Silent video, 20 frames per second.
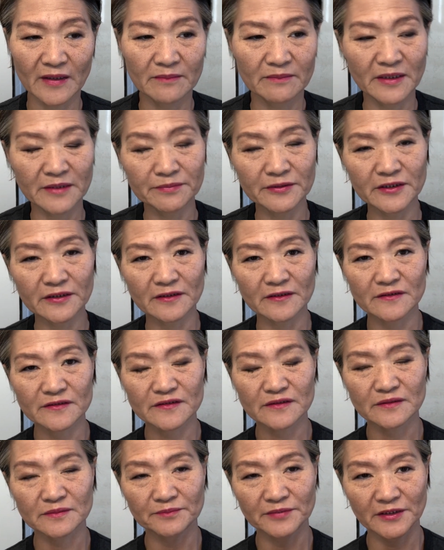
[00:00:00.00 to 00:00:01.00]
Maybe
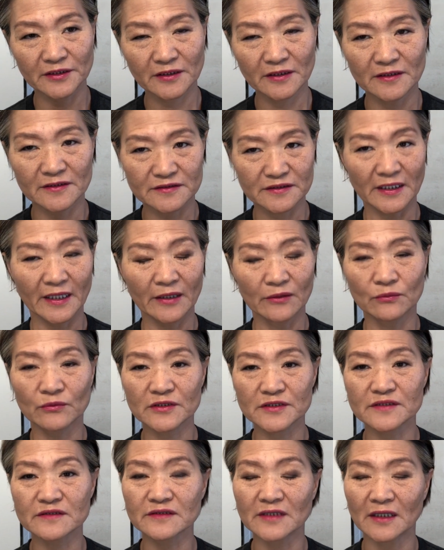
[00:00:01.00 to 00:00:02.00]
because I
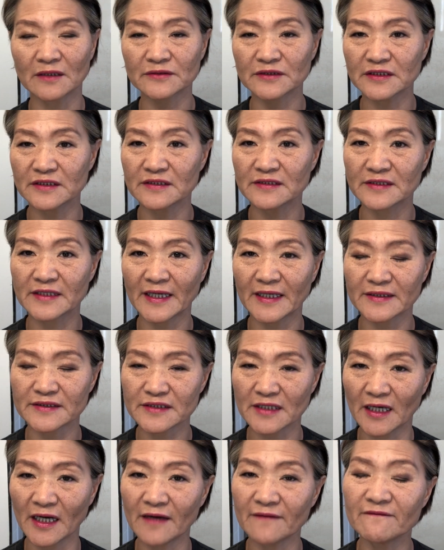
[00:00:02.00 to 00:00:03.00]
was not in
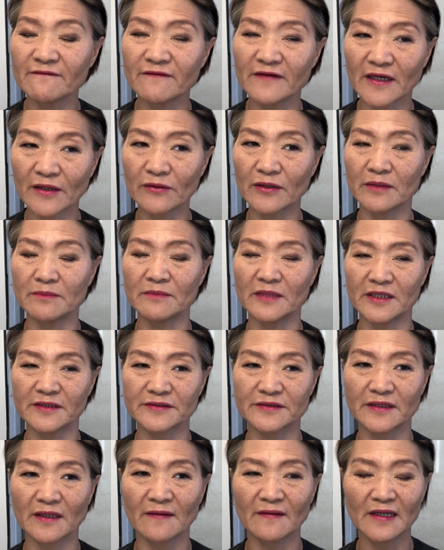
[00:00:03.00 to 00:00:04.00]
that
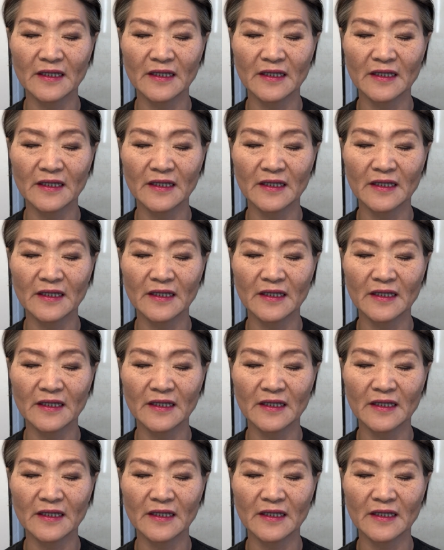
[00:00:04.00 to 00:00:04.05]
environment.